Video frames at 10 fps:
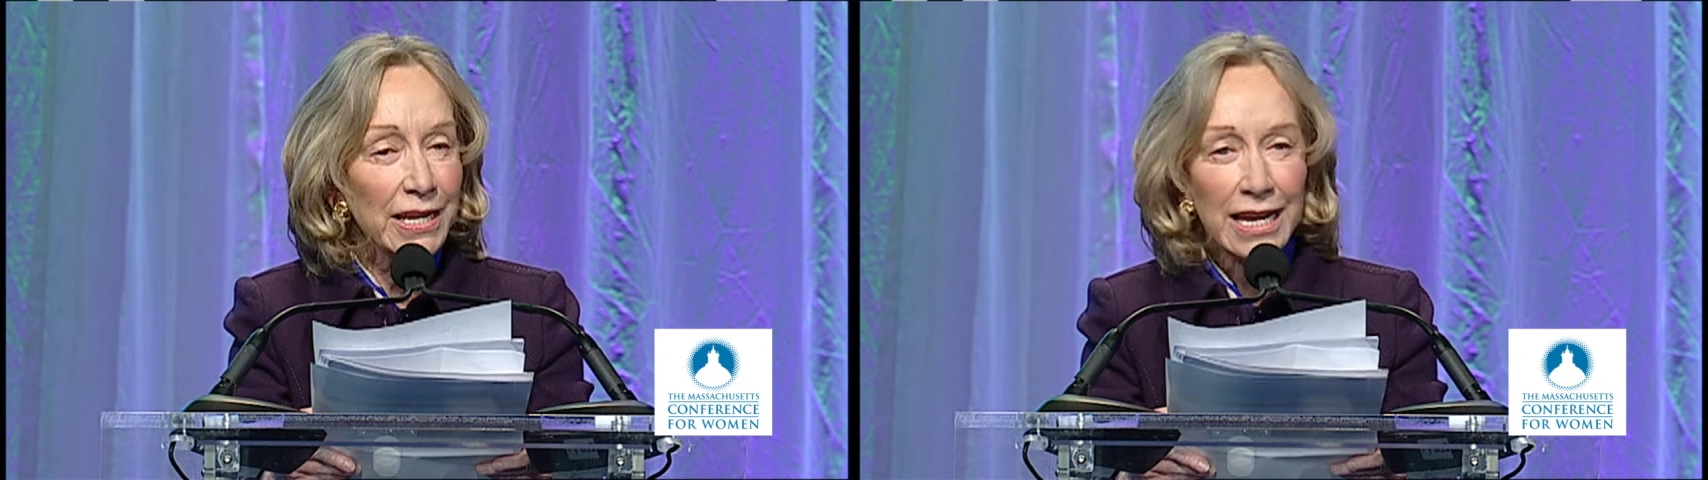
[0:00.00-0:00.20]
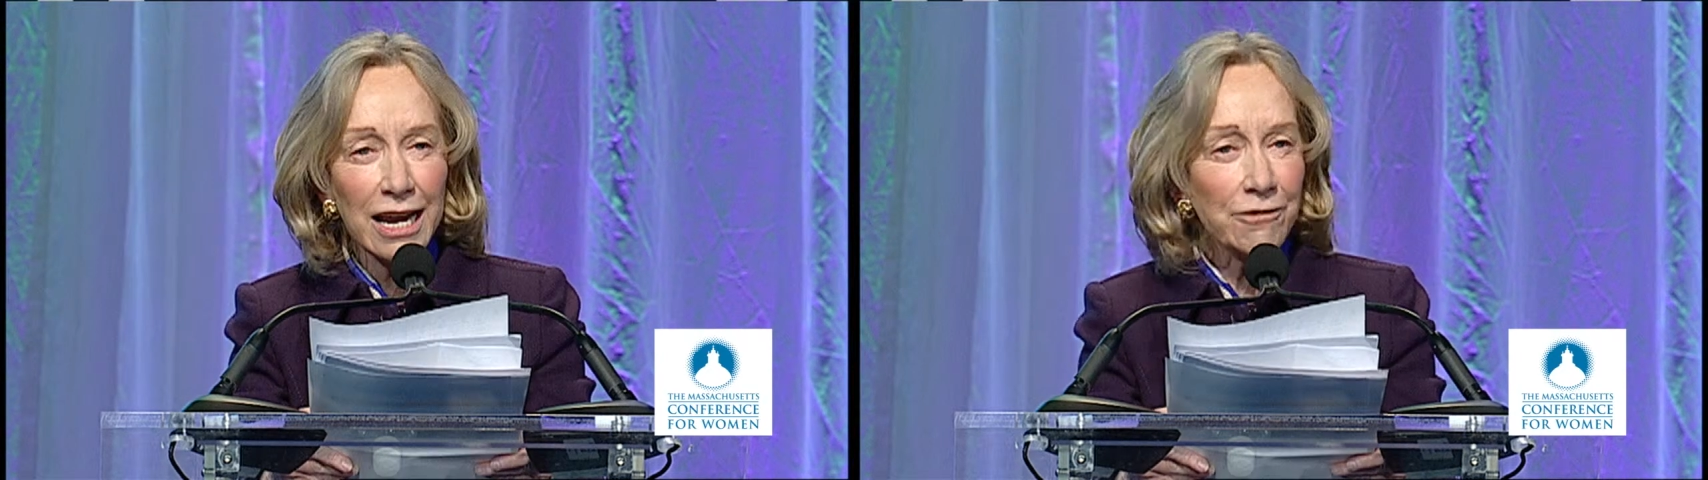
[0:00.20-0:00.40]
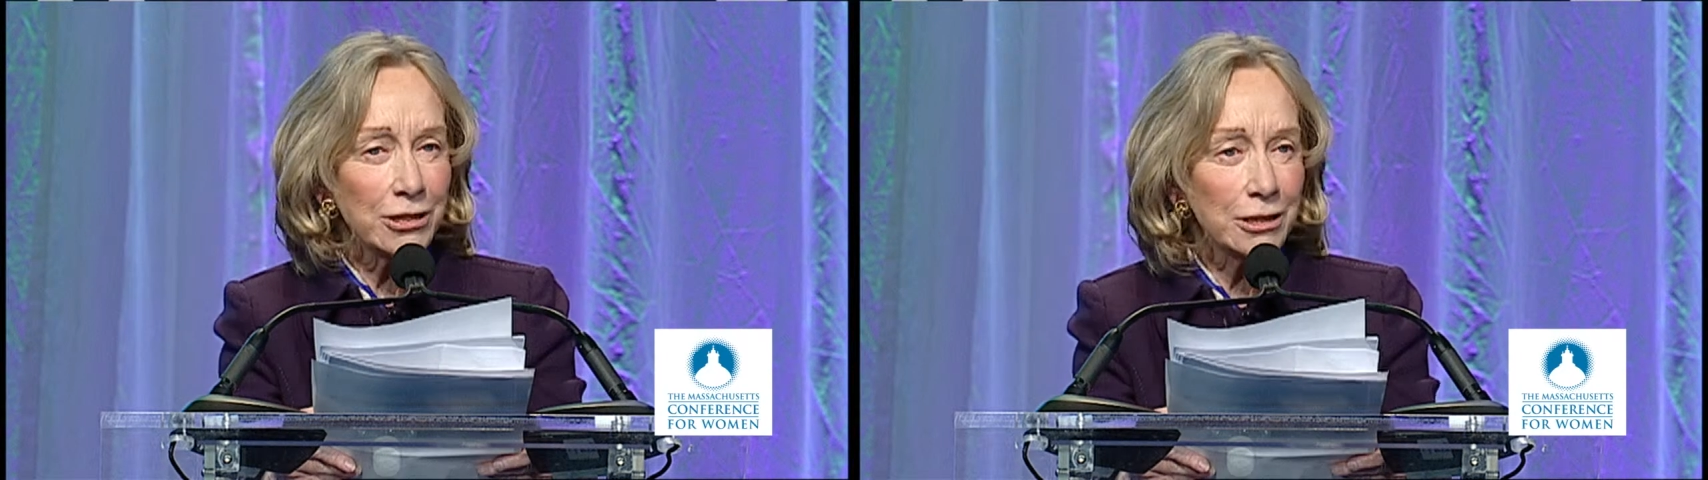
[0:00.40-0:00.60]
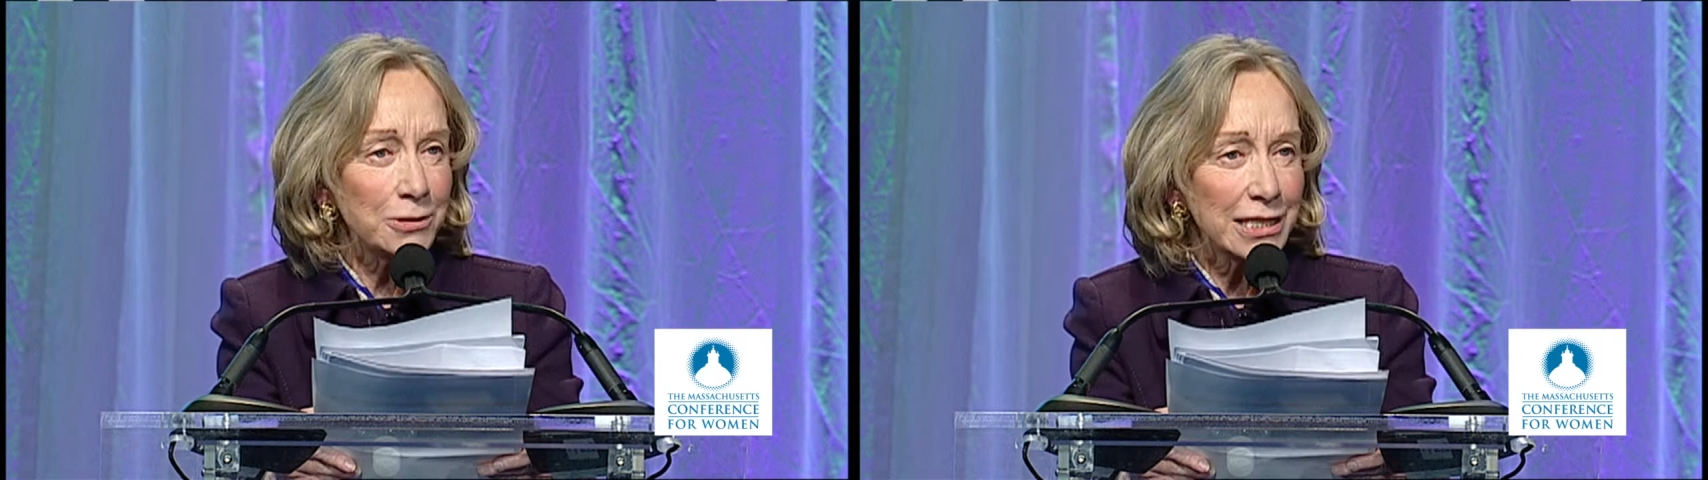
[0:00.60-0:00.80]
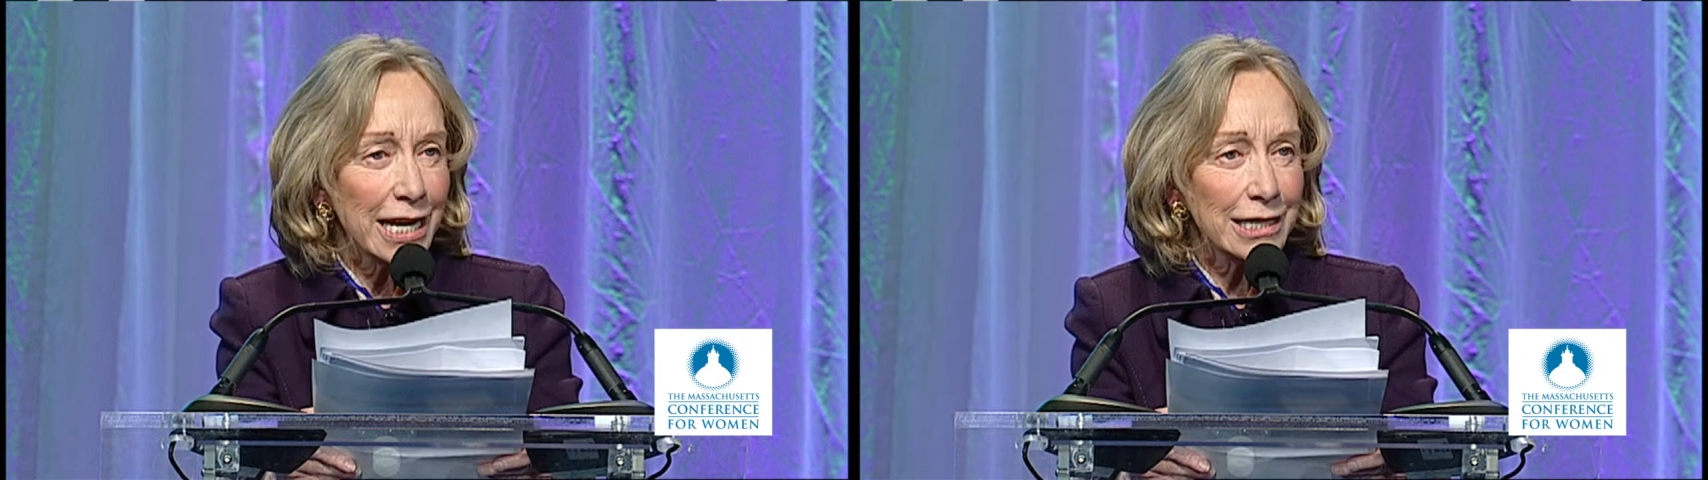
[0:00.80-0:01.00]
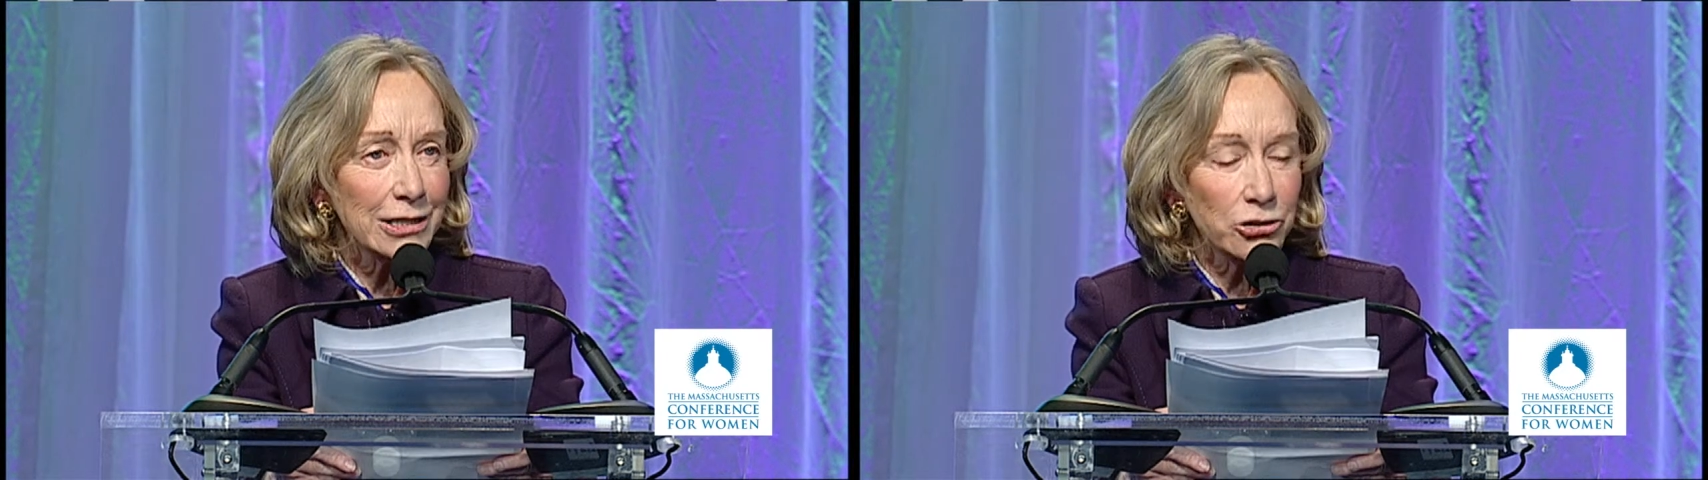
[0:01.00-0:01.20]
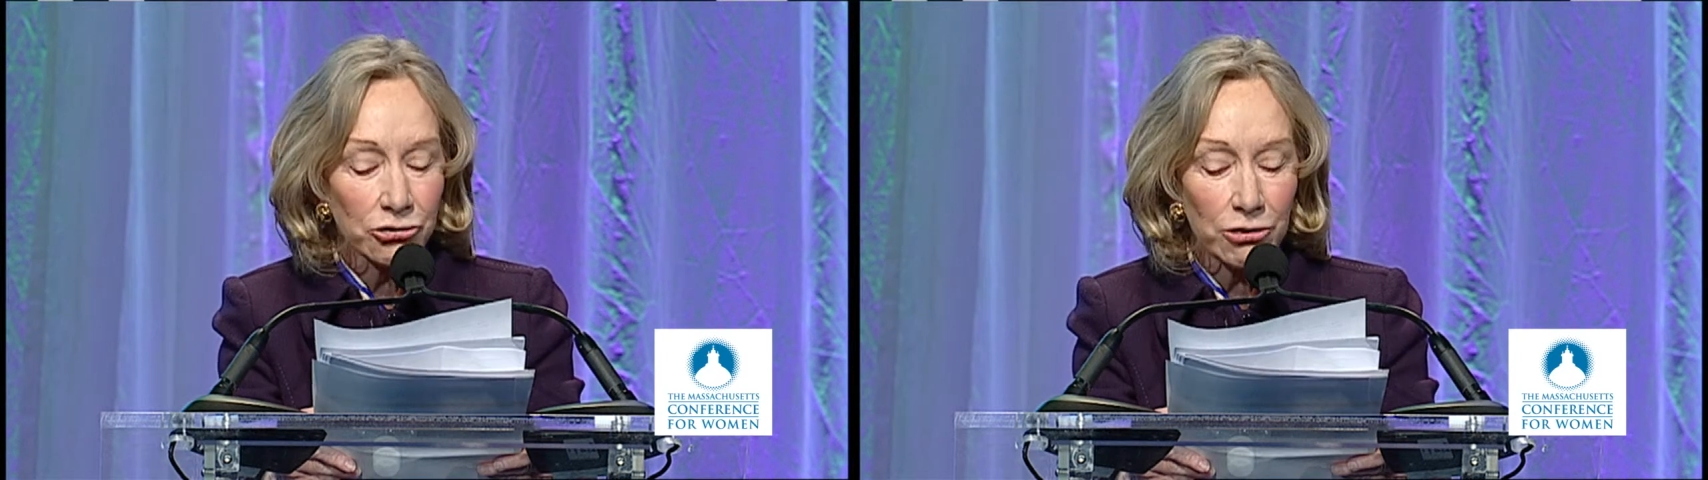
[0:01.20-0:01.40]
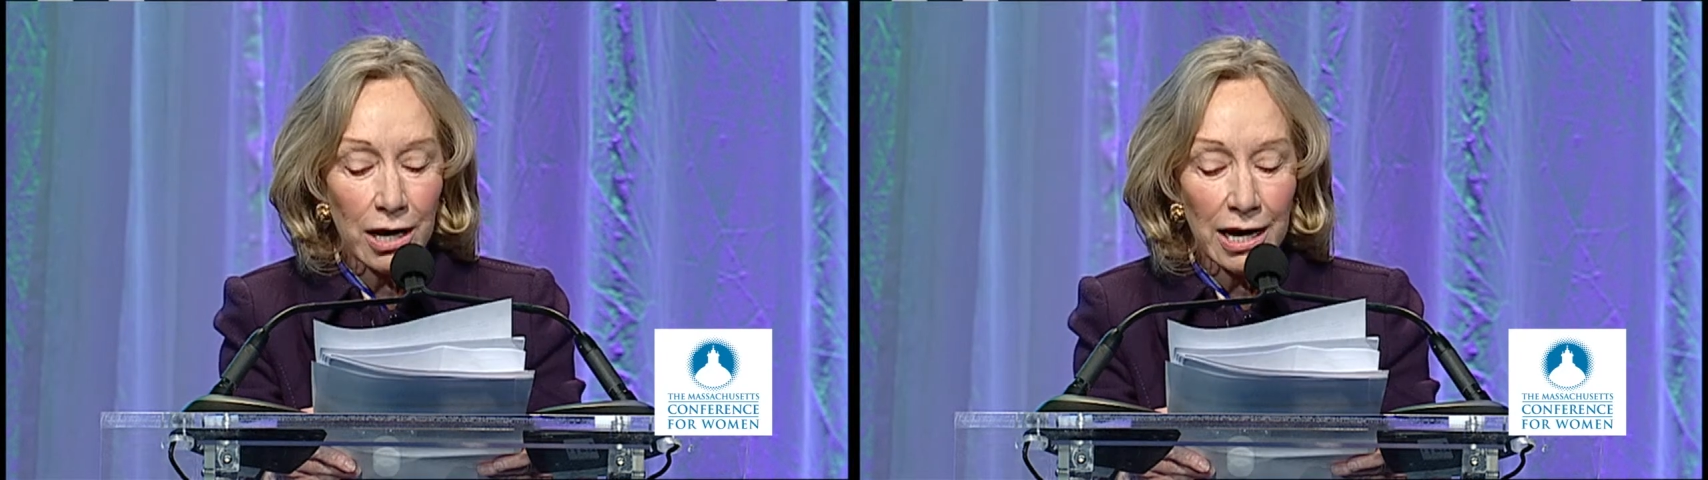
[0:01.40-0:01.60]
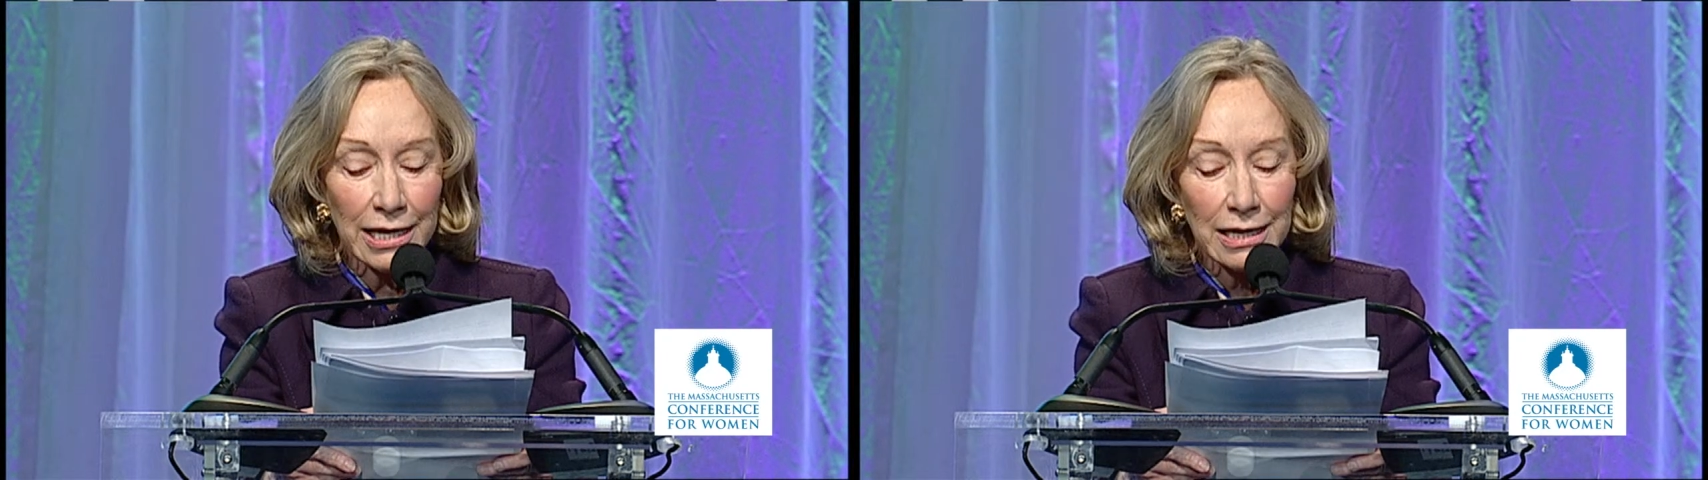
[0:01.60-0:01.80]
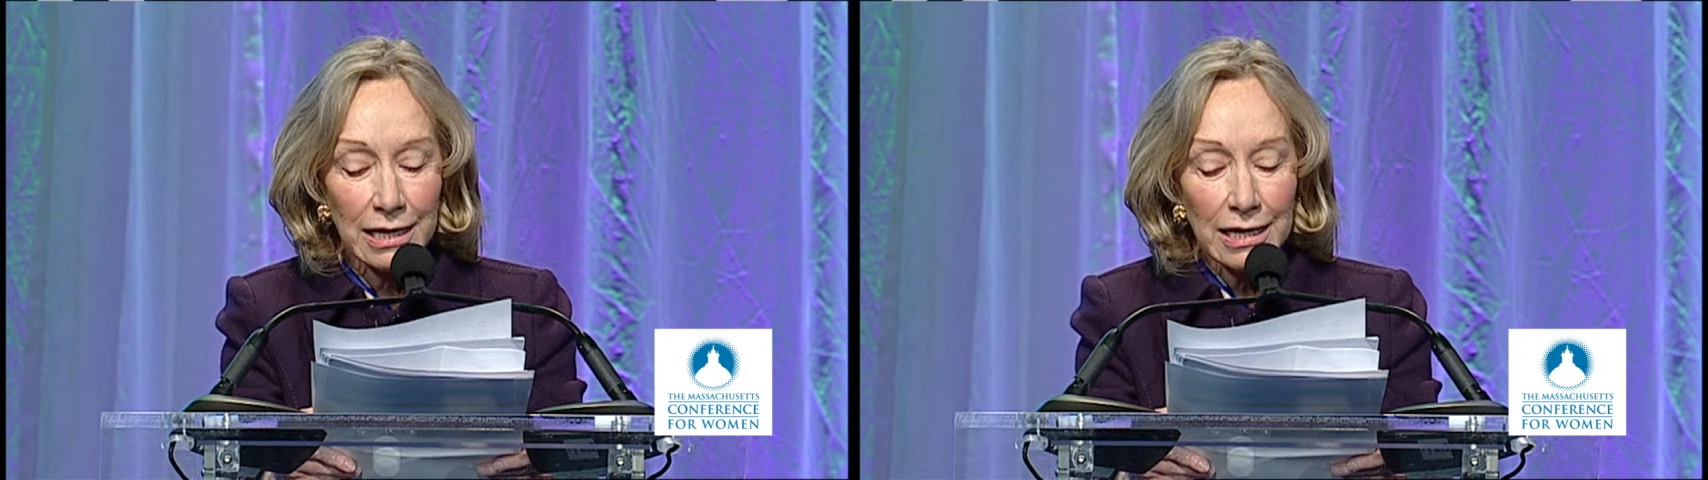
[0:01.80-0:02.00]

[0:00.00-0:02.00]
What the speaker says: Everything was taken in stride